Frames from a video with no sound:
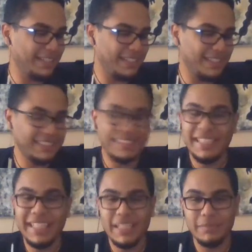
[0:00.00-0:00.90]
this
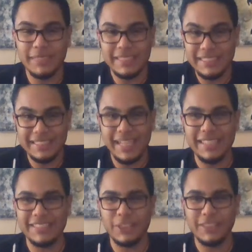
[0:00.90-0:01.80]
team, the Teen
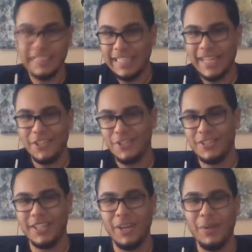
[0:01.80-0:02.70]
Titans, they're
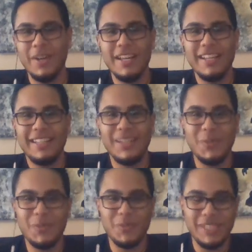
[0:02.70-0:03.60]
teenagers, they
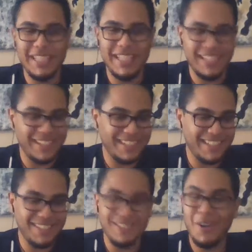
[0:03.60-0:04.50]
don't really
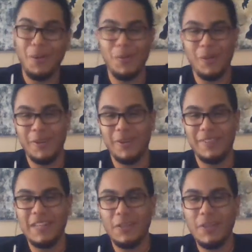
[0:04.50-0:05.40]
know, or
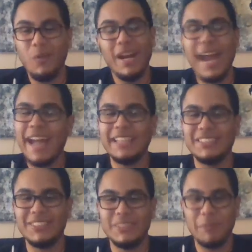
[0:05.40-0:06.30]
they want
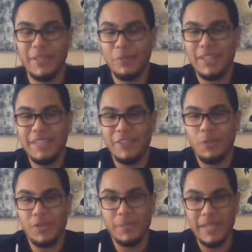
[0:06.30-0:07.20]
answers, but they wouldn't even know
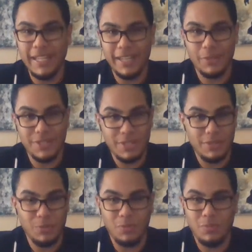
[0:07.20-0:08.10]
where to begin or
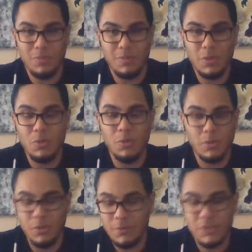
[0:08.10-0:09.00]
to
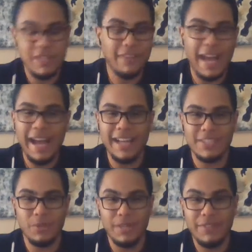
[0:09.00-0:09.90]
whom to even
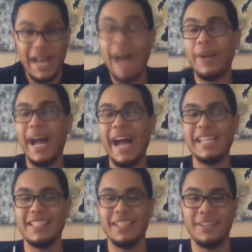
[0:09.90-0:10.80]
ask, or even how to
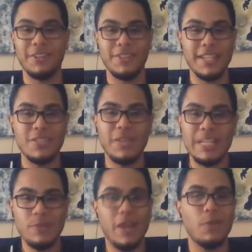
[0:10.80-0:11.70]
ask it, you understand? So
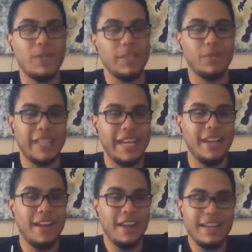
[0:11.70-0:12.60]
that's why I really
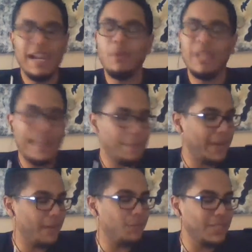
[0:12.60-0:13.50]
but
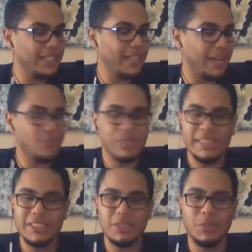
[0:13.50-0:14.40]
I really
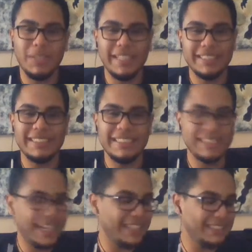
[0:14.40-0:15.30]
do like the Teen
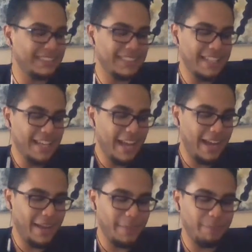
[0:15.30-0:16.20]
Titans.
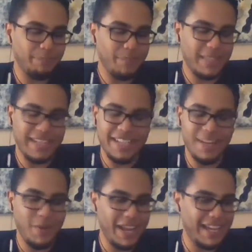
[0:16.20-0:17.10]
And
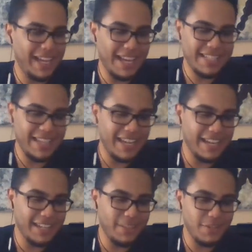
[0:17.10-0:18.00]
like I said,
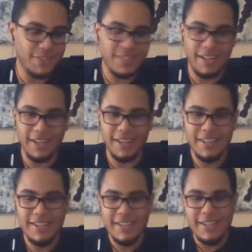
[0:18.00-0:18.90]
there's
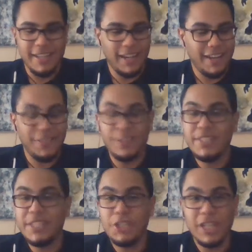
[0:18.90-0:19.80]

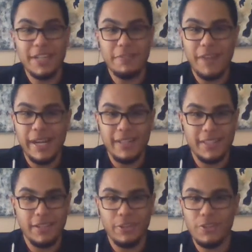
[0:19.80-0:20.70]
the Jin,
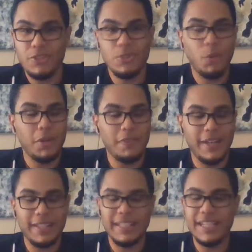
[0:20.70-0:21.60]
finally her story
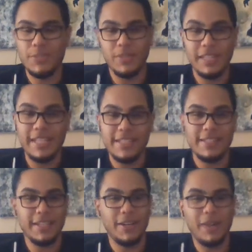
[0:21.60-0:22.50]
finally gets released,
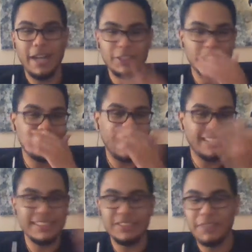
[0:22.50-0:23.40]
how she's
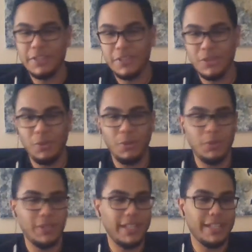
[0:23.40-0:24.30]
thousands of years
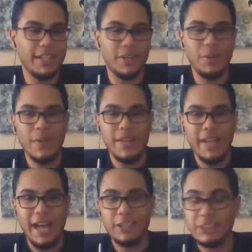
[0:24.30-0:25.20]
old, and
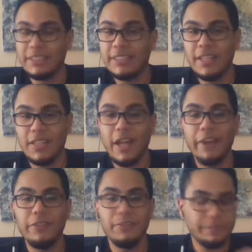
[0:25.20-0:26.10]
how she's done a lot
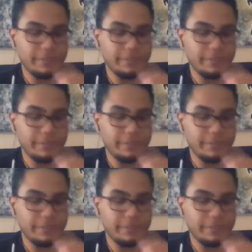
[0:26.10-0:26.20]
of